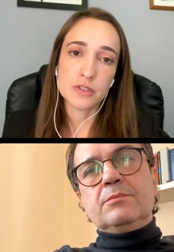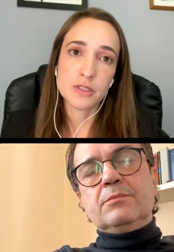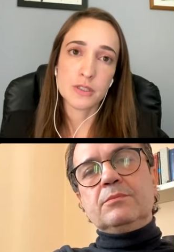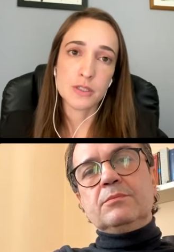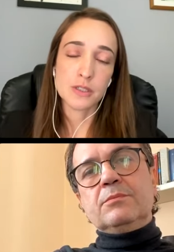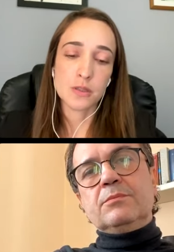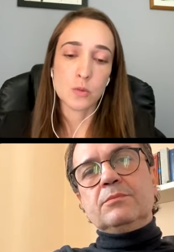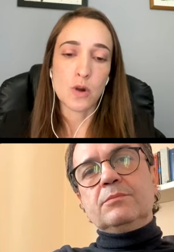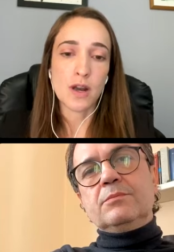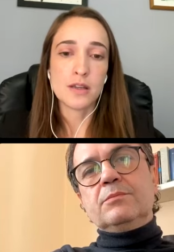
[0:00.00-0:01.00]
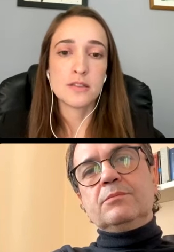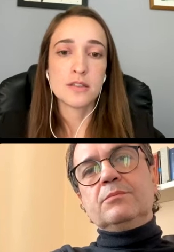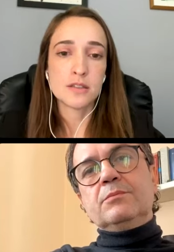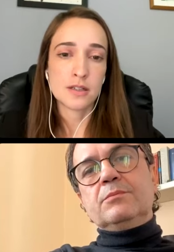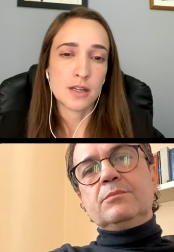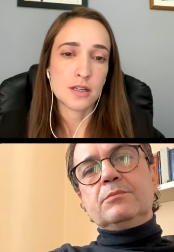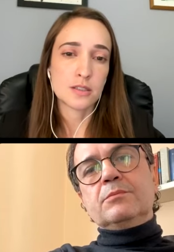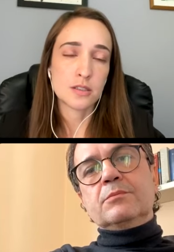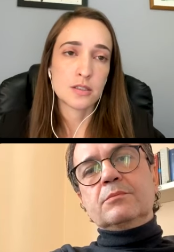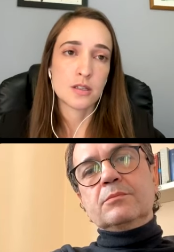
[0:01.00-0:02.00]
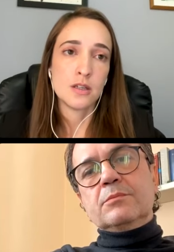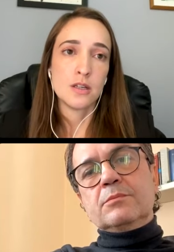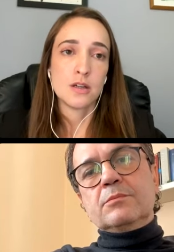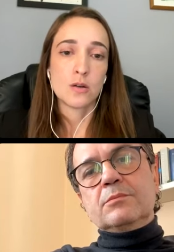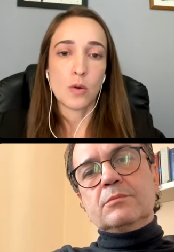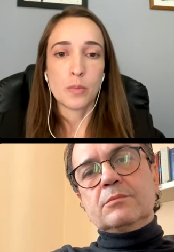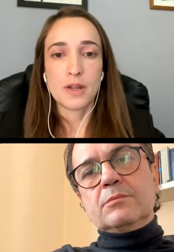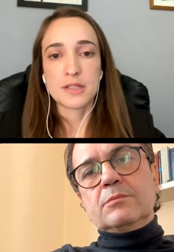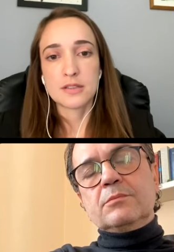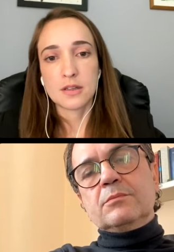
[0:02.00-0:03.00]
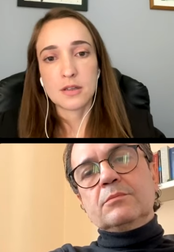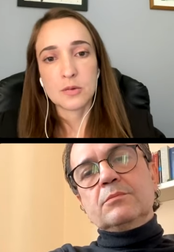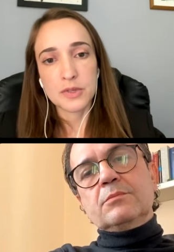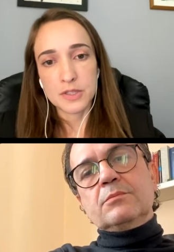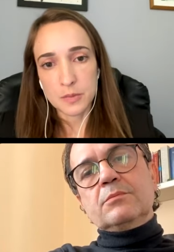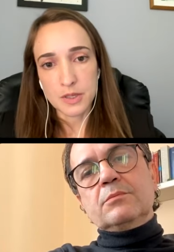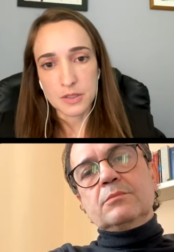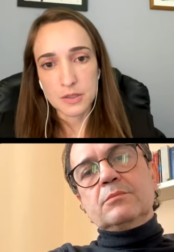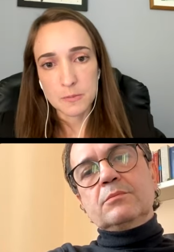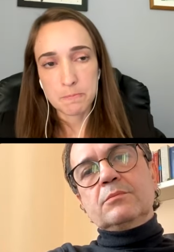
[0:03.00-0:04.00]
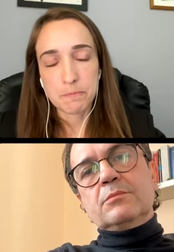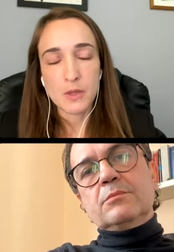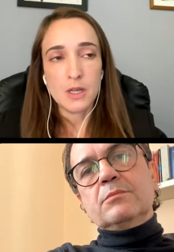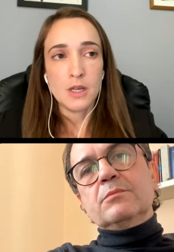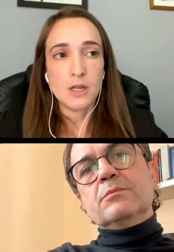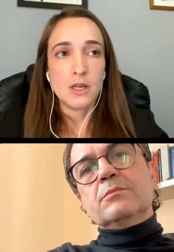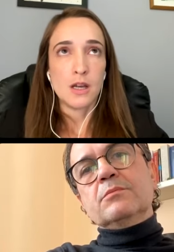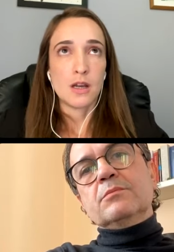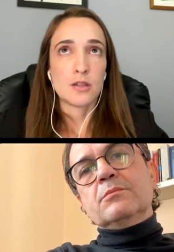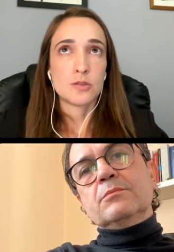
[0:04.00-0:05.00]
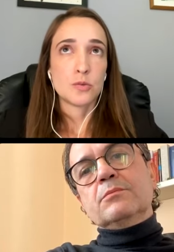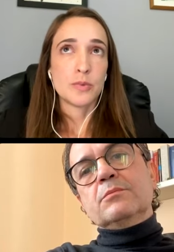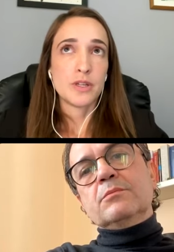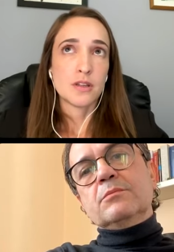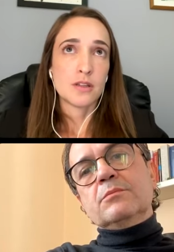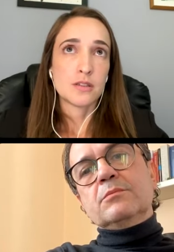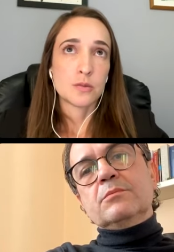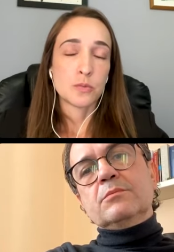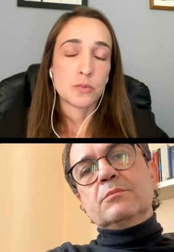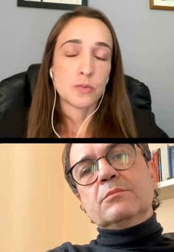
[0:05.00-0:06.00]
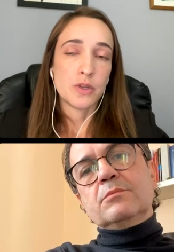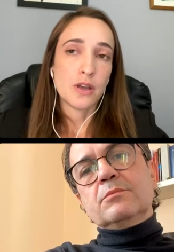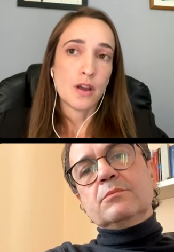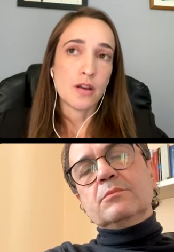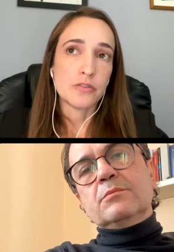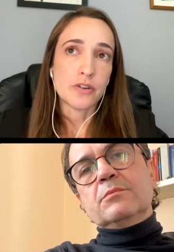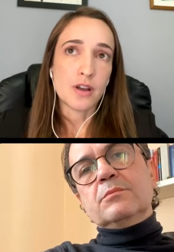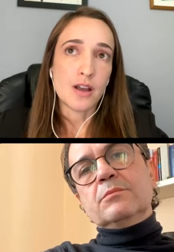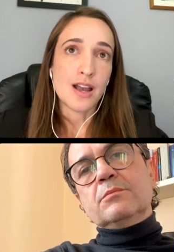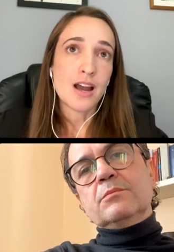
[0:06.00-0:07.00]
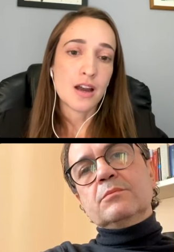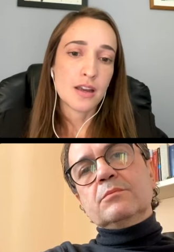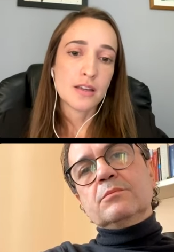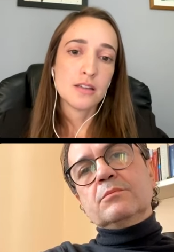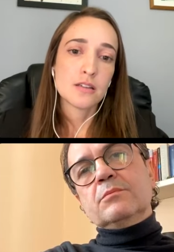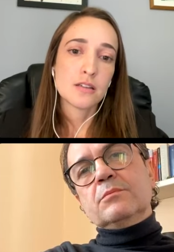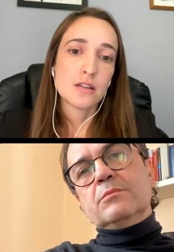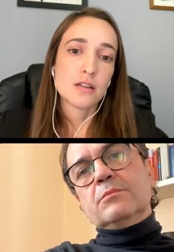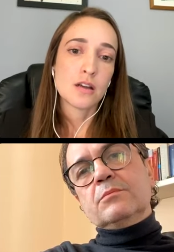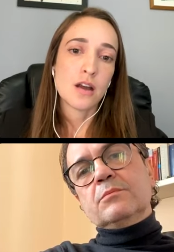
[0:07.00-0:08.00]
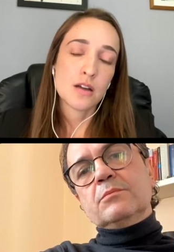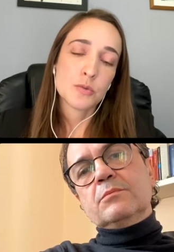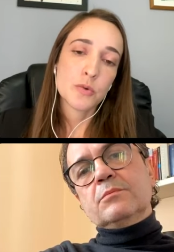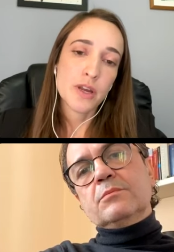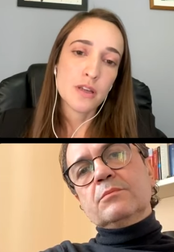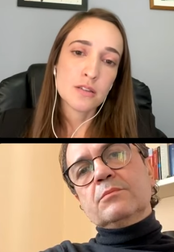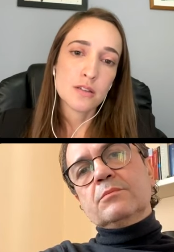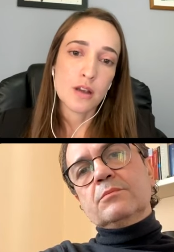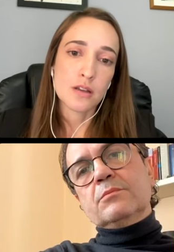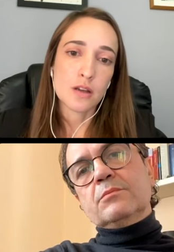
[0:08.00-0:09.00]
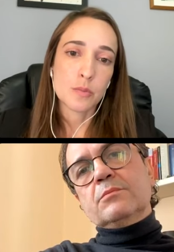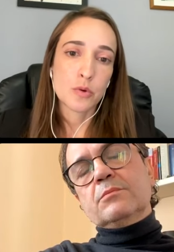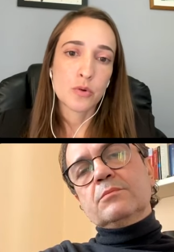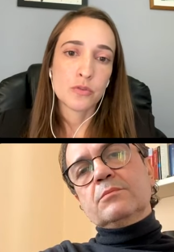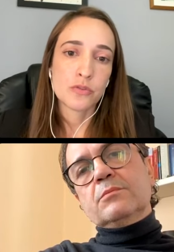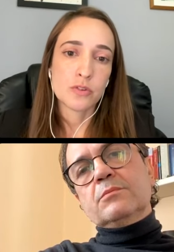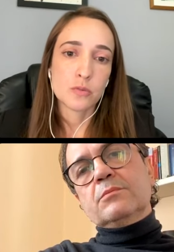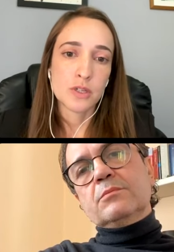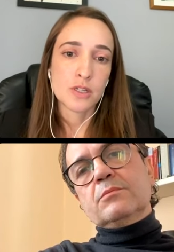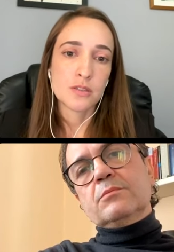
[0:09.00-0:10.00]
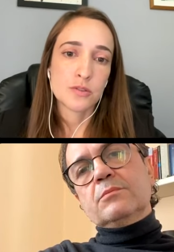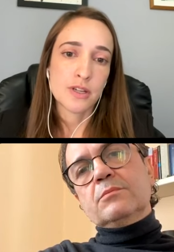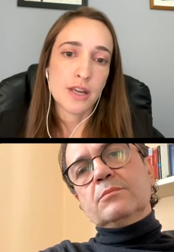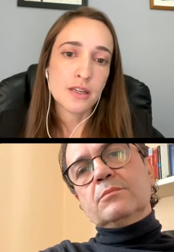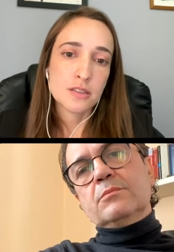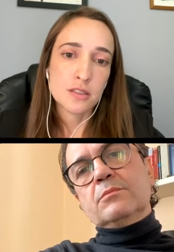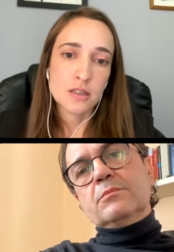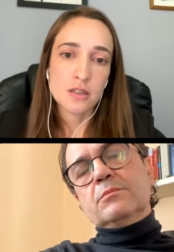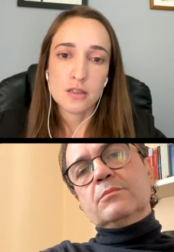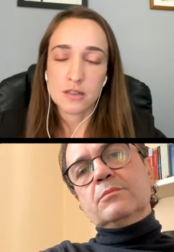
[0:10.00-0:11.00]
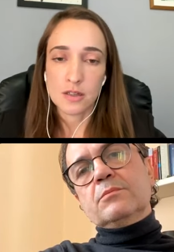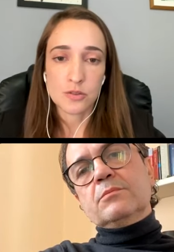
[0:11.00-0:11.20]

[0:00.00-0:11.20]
Speaker 1: the wide QRS complex tachyarrhythmias, assuming that we have a high heart rate, like above 180 in a